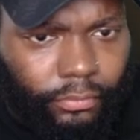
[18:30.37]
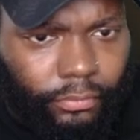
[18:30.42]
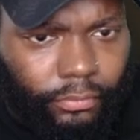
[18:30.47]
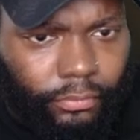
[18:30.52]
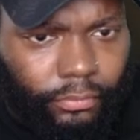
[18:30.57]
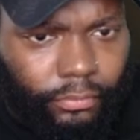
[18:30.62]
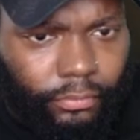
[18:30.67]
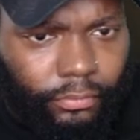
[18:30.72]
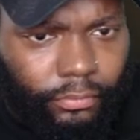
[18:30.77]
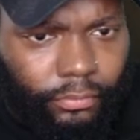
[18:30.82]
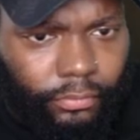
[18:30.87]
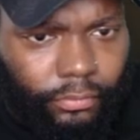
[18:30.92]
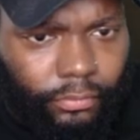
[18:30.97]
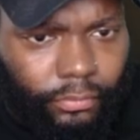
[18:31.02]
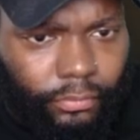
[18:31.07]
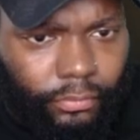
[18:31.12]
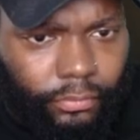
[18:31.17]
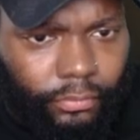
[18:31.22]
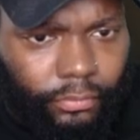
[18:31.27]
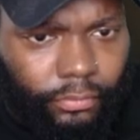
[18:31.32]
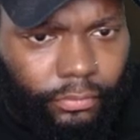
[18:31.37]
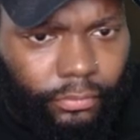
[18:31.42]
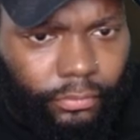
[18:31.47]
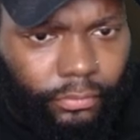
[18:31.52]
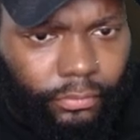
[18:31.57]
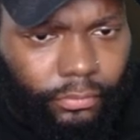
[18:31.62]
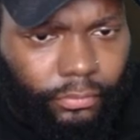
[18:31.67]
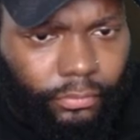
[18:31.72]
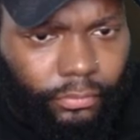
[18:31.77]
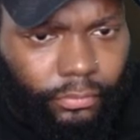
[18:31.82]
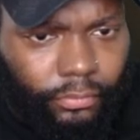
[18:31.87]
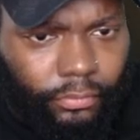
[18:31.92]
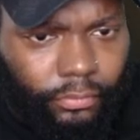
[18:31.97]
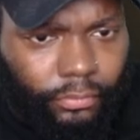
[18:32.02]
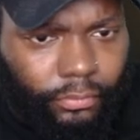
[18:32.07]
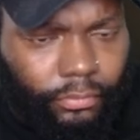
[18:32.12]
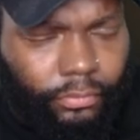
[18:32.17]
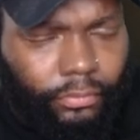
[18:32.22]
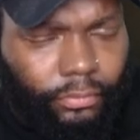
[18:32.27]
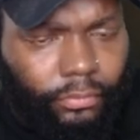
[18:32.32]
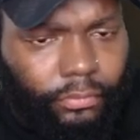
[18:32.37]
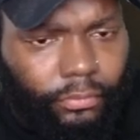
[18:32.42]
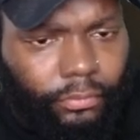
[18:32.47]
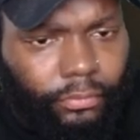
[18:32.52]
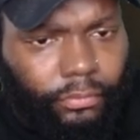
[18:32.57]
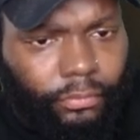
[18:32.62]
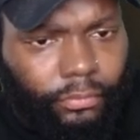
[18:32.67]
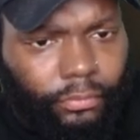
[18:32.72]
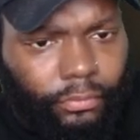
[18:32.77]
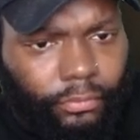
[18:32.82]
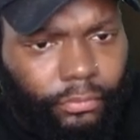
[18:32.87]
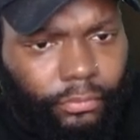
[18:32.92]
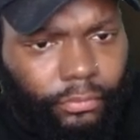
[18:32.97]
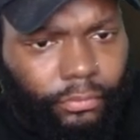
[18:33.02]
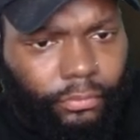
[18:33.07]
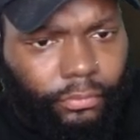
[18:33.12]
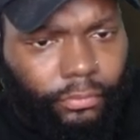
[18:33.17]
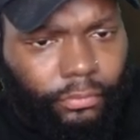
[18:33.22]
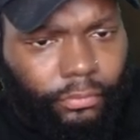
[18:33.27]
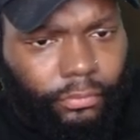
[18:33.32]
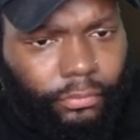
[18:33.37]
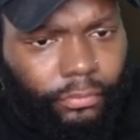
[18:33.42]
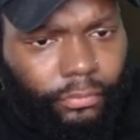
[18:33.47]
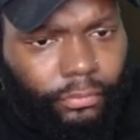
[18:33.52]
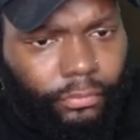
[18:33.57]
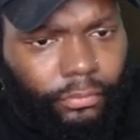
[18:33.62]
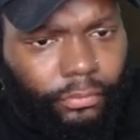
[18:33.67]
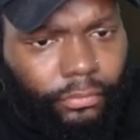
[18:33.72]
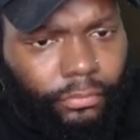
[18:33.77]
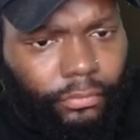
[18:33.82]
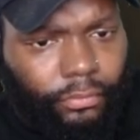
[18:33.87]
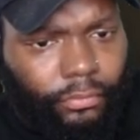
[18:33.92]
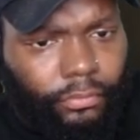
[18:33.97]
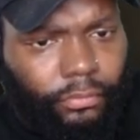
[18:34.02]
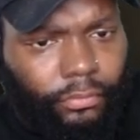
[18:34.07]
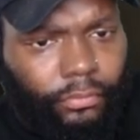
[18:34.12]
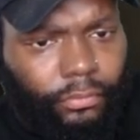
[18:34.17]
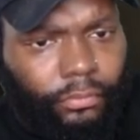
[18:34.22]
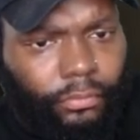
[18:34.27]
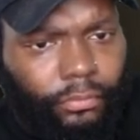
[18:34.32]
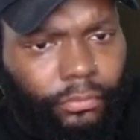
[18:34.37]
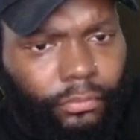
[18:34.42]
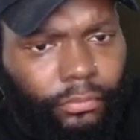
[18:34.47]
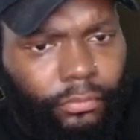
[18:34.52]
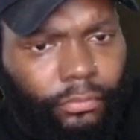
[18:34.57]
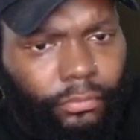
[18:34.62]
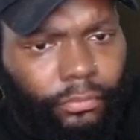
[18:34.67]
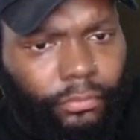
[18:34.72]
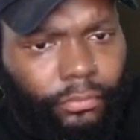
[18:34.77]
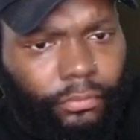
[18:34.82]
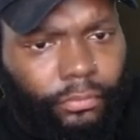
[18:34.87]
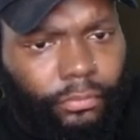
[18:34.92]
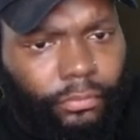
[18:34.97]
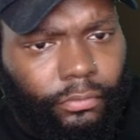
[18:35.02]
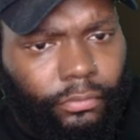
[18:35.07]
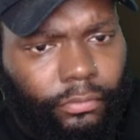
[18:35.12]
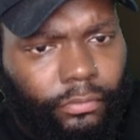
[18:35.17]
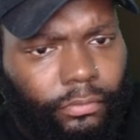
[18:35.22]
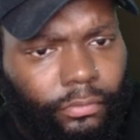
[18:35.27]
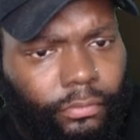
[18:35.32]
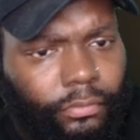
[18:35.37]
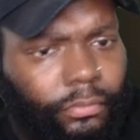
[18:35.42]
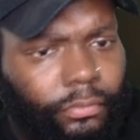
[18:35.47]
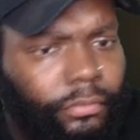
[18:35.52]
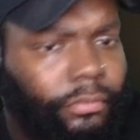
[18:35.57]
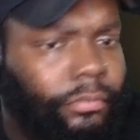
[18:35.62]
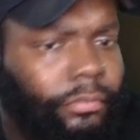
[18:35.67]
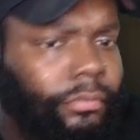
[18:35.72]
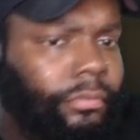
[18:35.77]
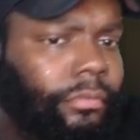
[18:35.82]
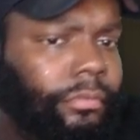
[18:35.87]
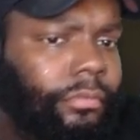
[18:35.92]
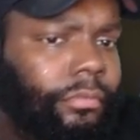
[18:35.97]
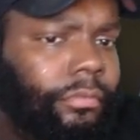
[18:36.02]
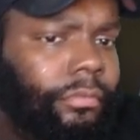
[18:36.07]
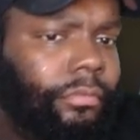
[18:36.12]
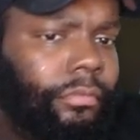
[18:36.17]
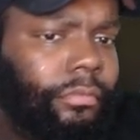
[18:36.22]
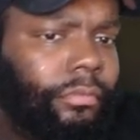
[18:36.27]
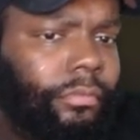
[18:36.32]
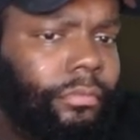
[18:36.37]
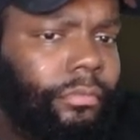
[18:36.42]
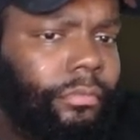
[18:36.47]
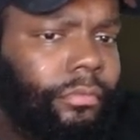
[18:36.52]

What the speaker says: (silent)